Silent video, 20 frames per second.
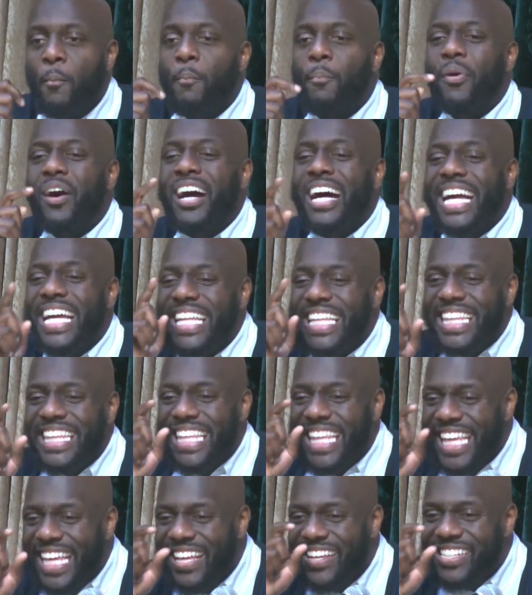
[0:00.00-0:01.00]
But
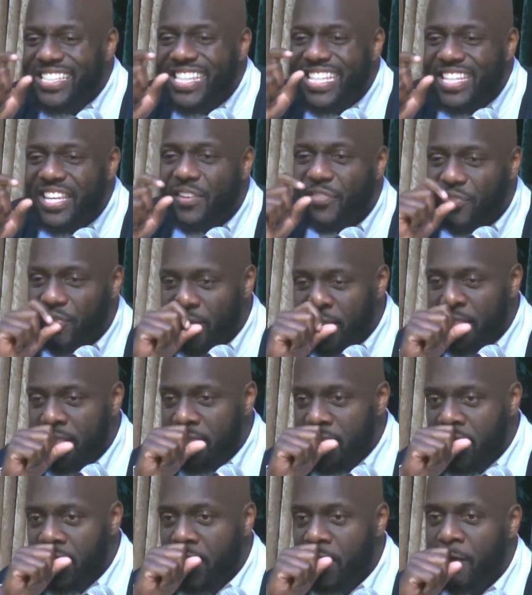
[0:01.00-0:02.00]
here's the
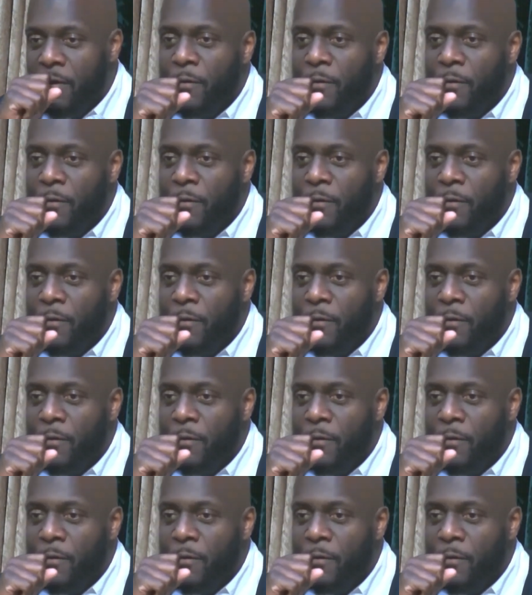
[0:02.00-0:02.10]
difference.